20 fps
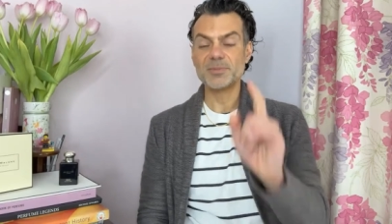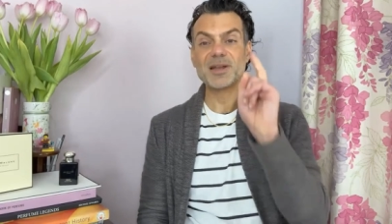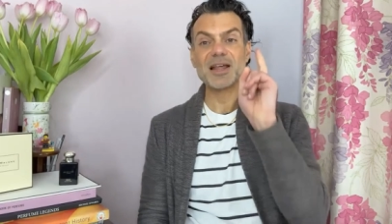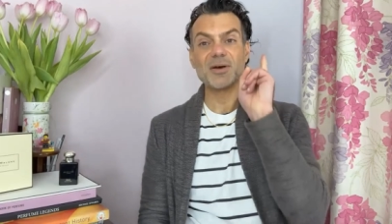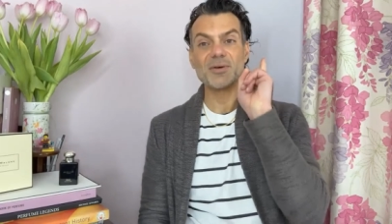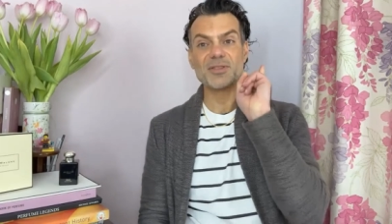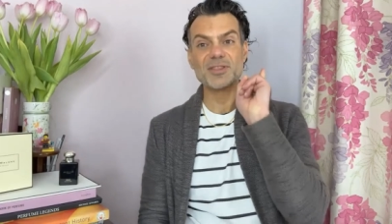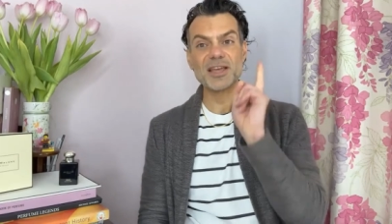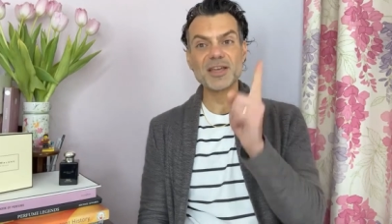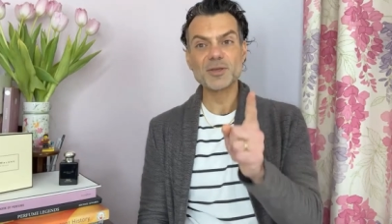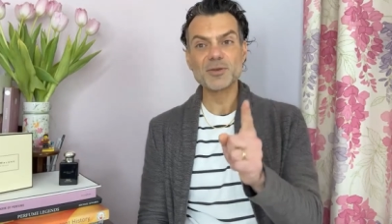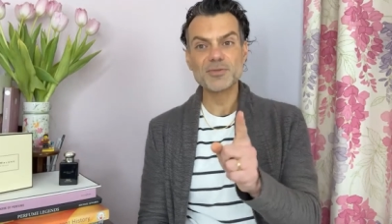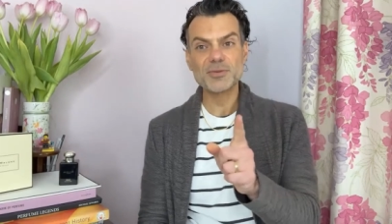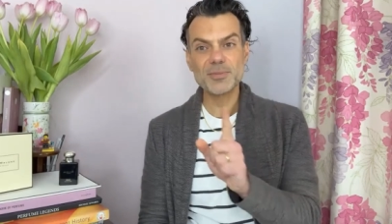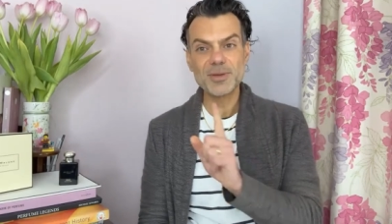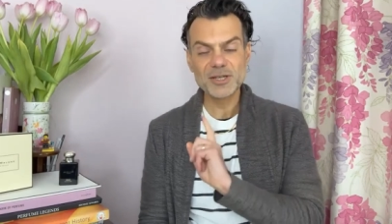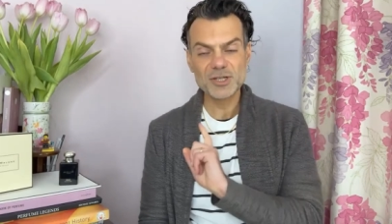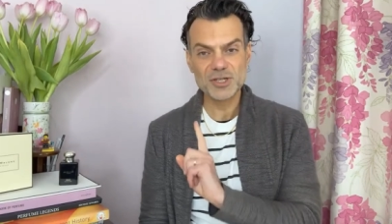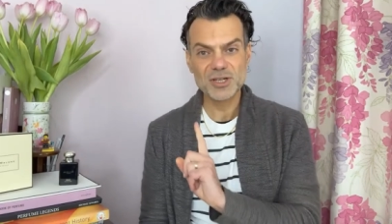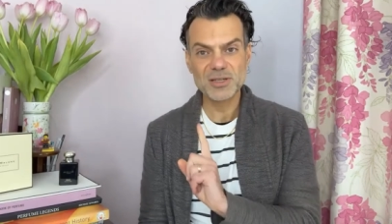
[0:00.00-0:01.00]
Now, thank you for
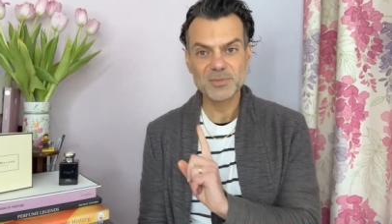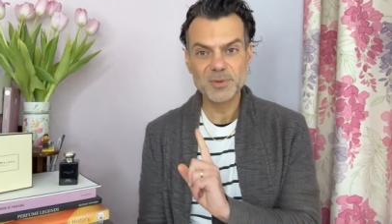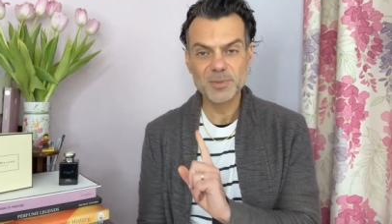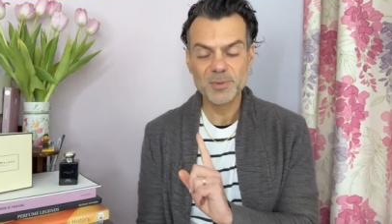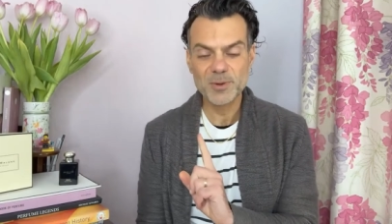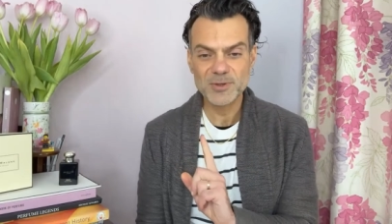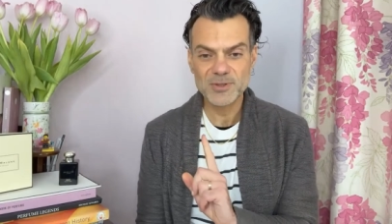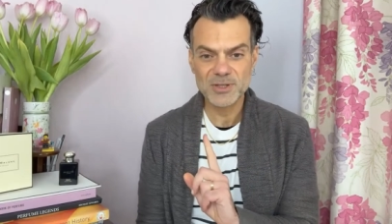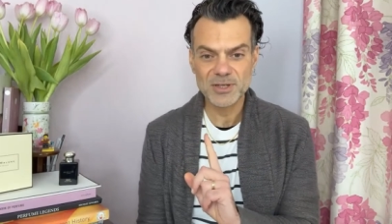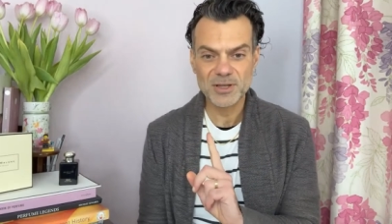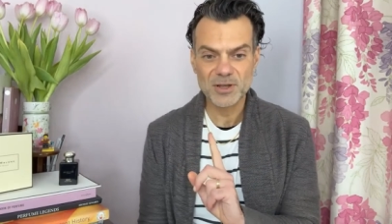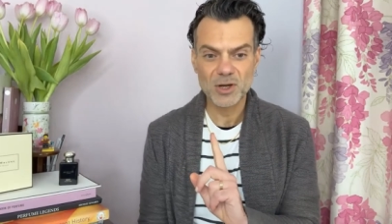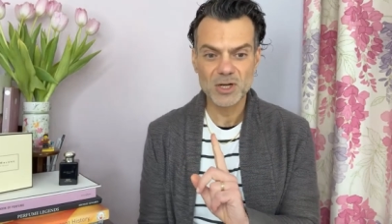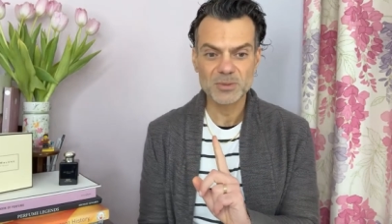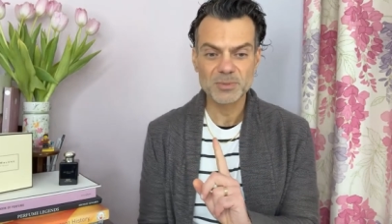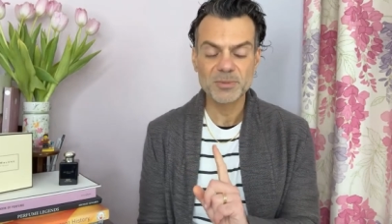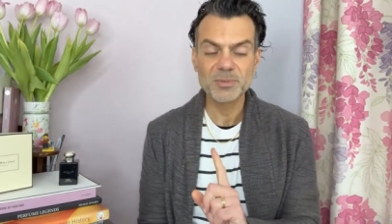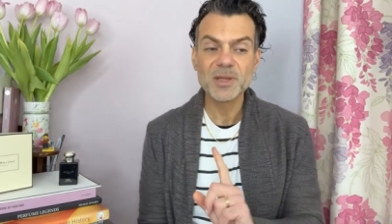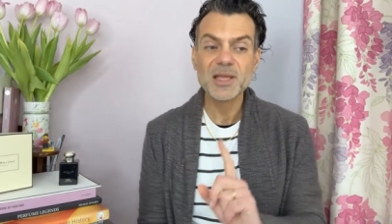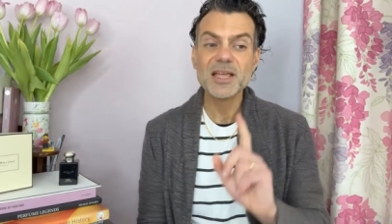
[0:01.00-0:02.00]
mentioning mimosa and
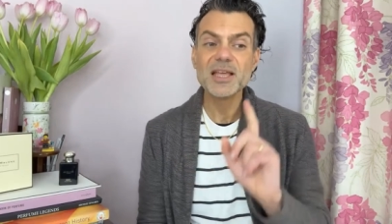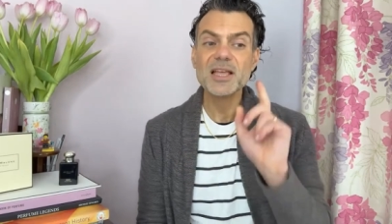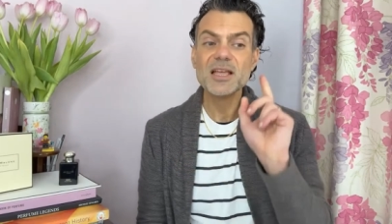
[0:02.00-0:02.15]
cardamom,